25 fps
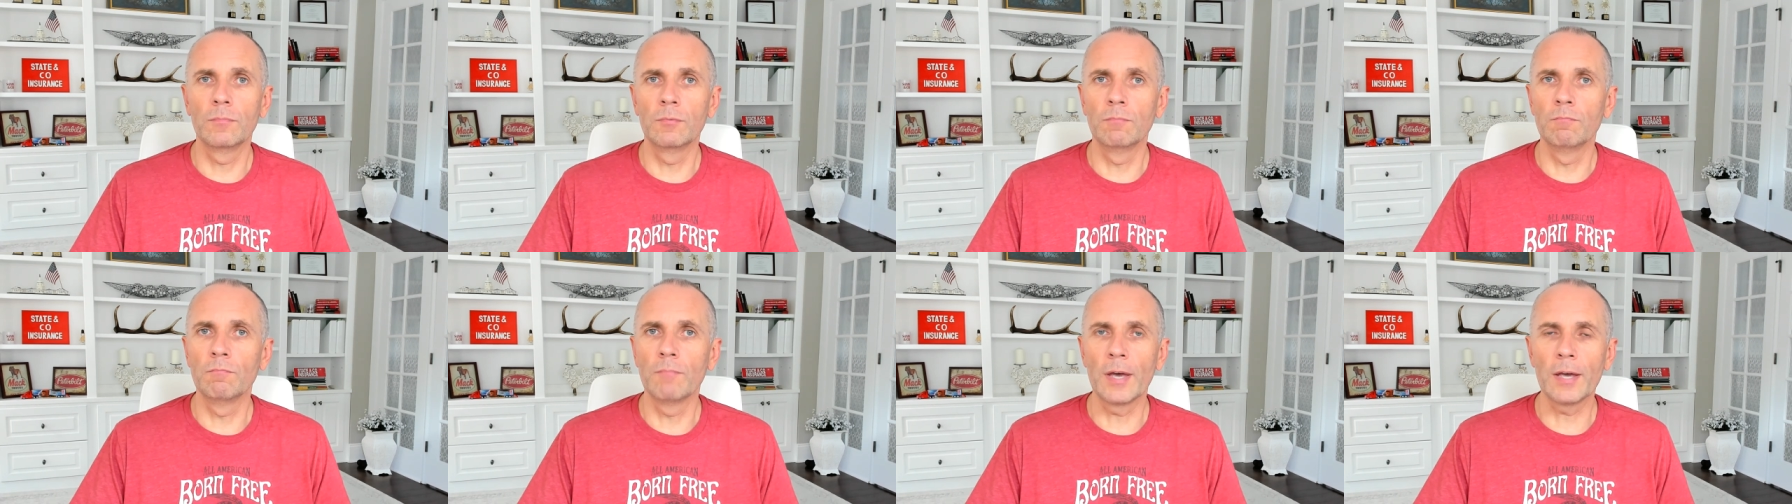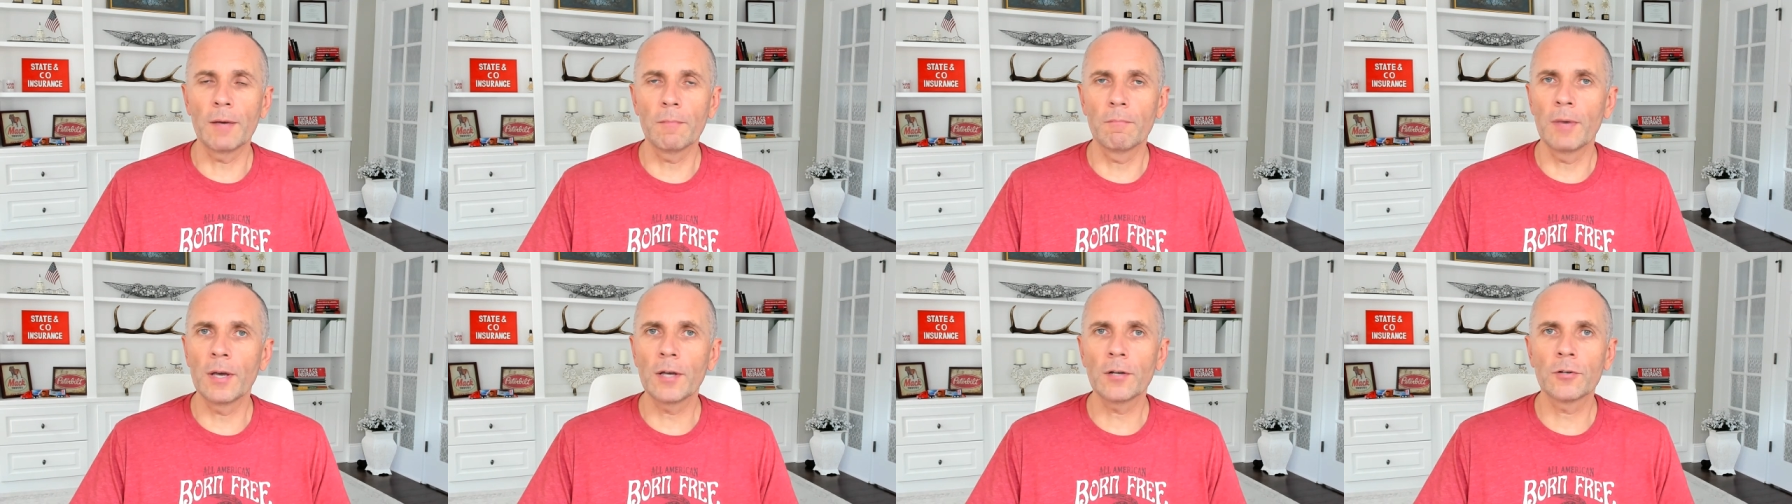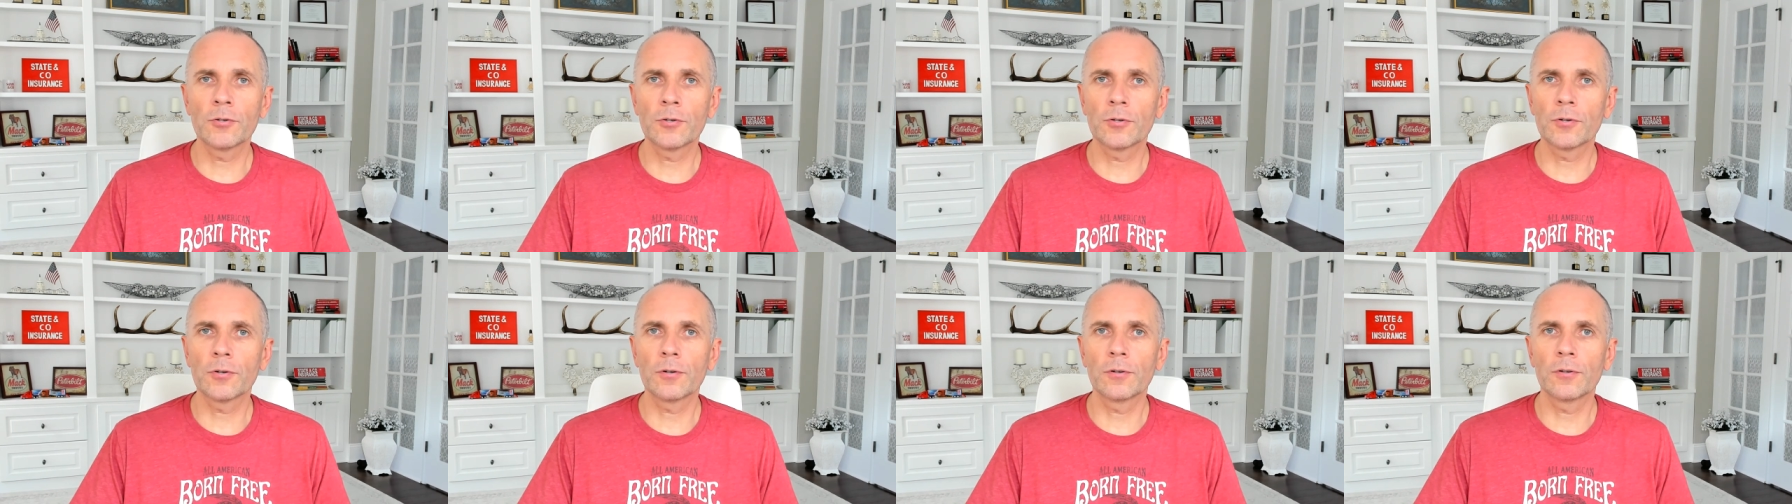make
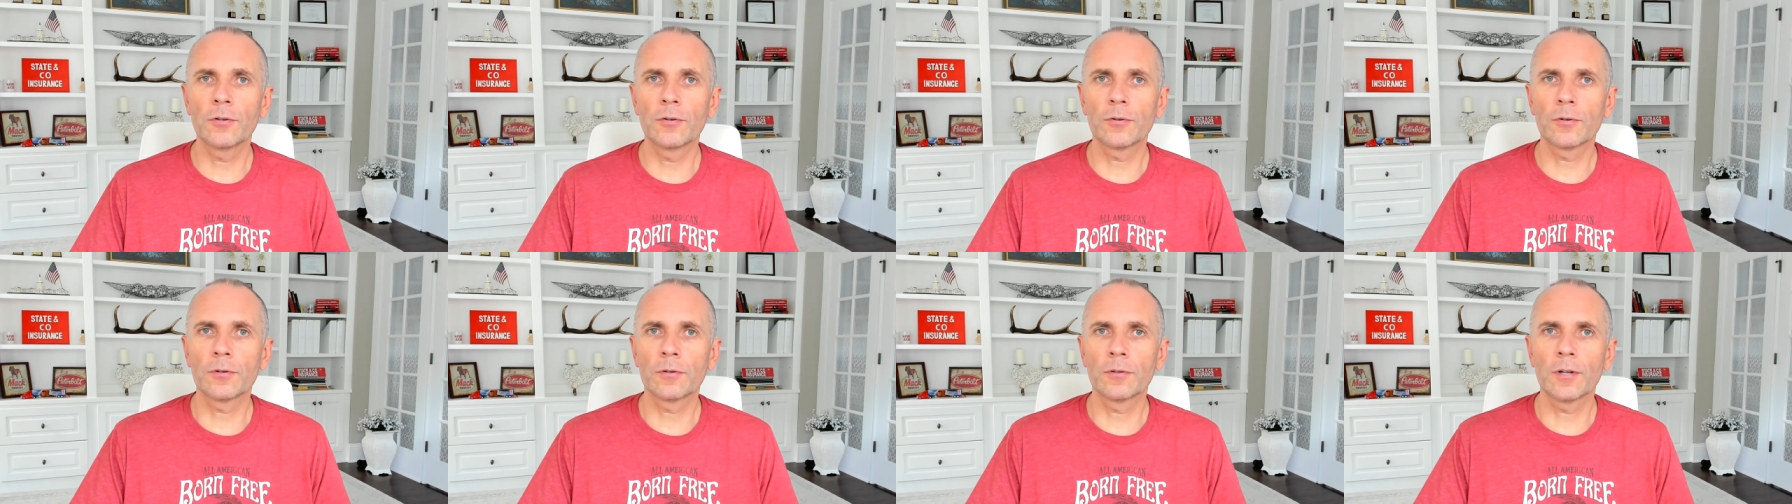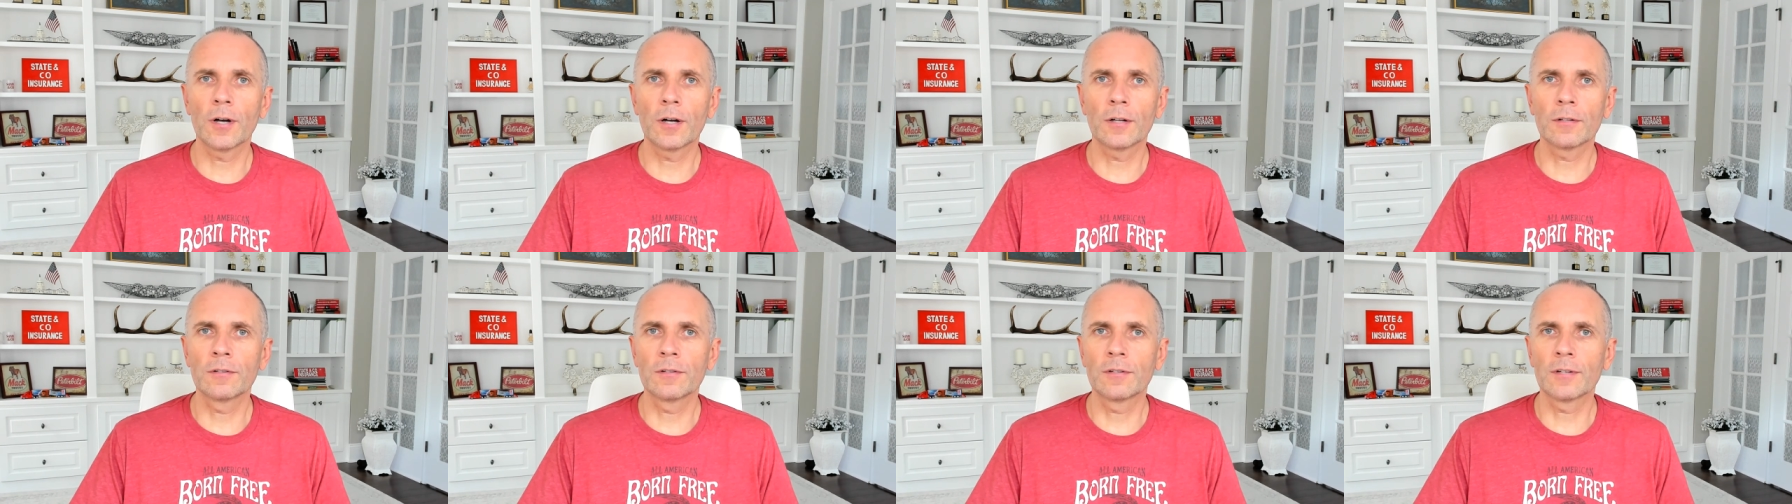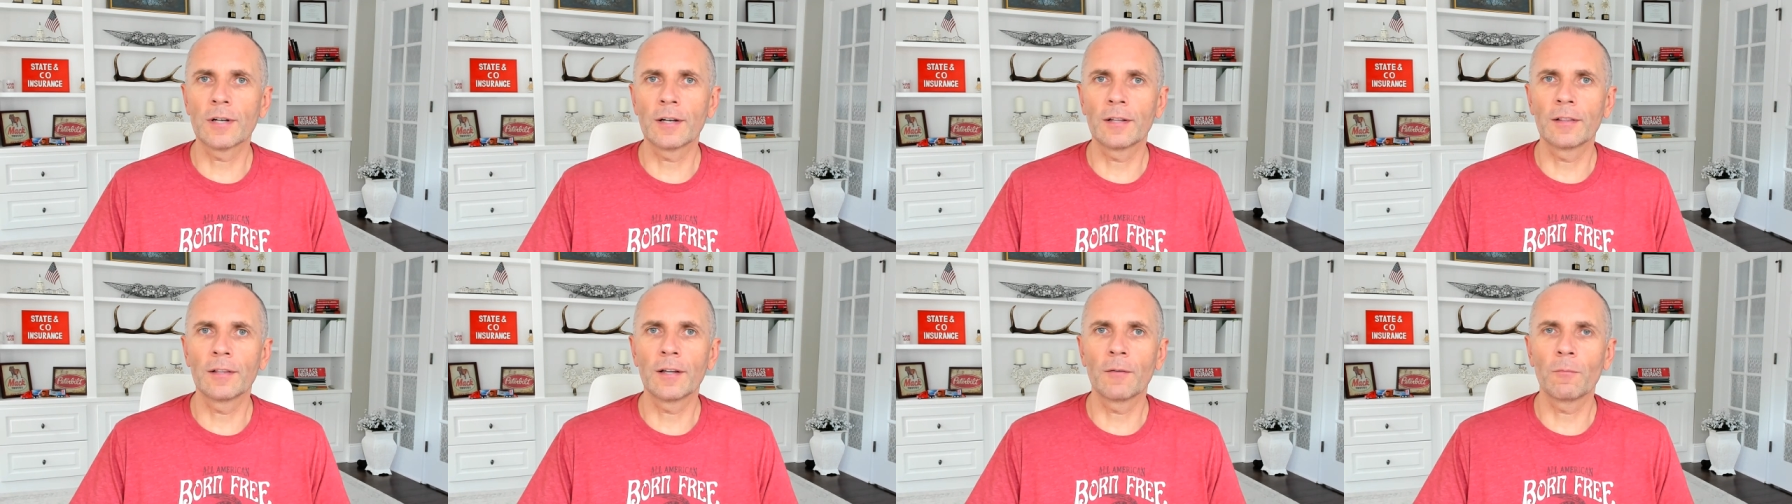sure you're not
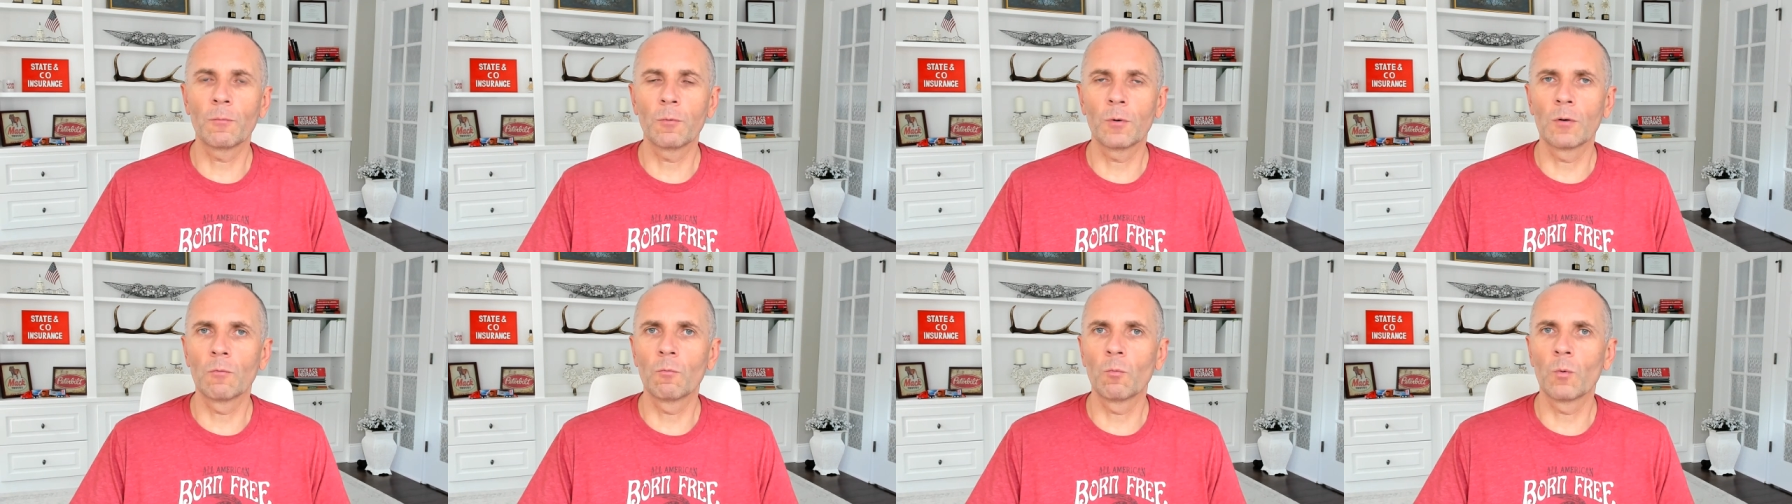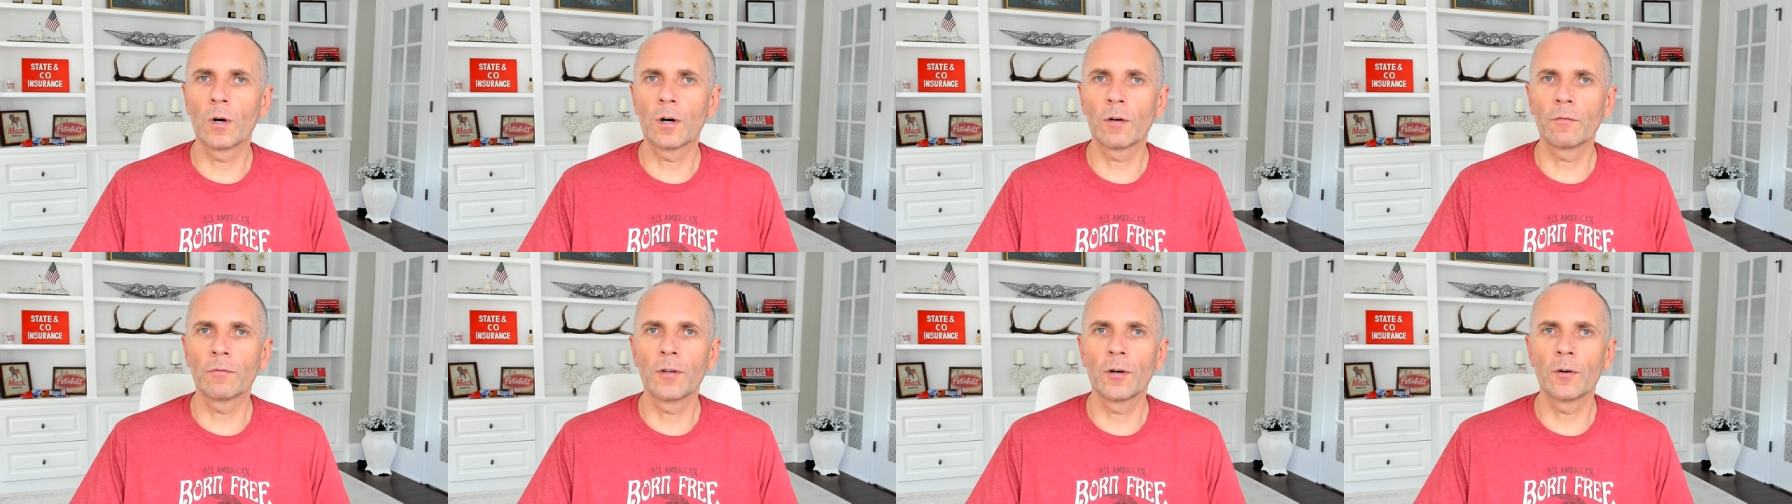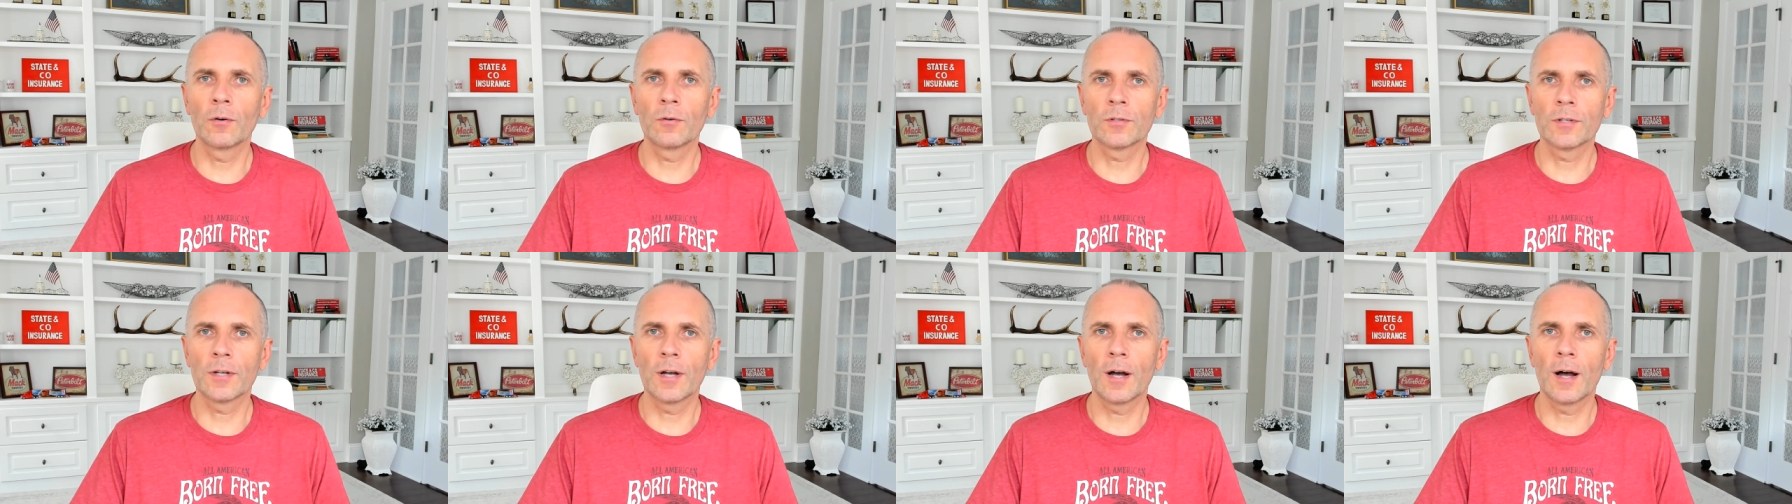signed up with one of those